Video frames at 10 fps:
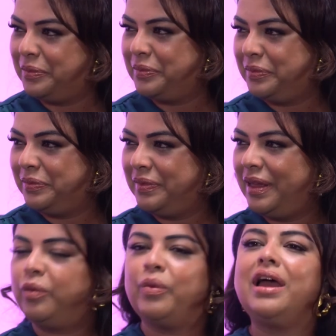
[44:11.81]

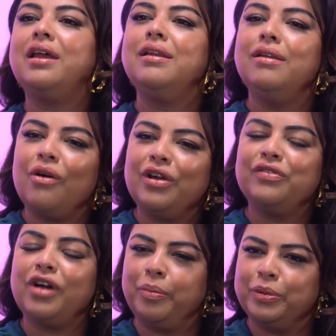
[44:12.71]
Mm. Where a lot
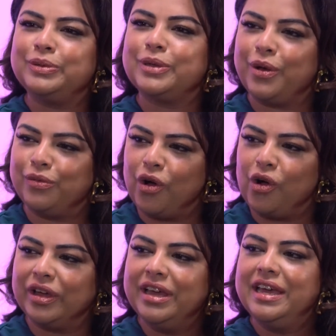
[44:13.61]
of couples go
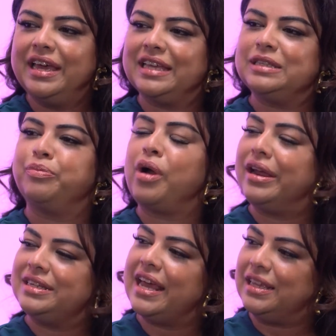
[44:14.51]
wrong is the
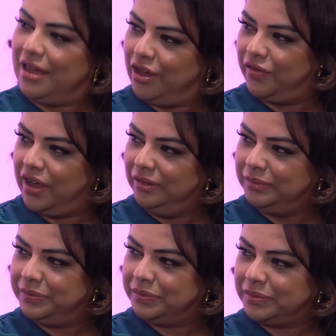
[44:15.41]
bride takes over
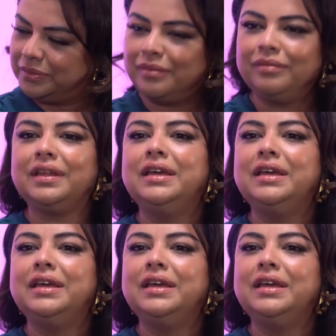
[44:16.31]
mm-hmm.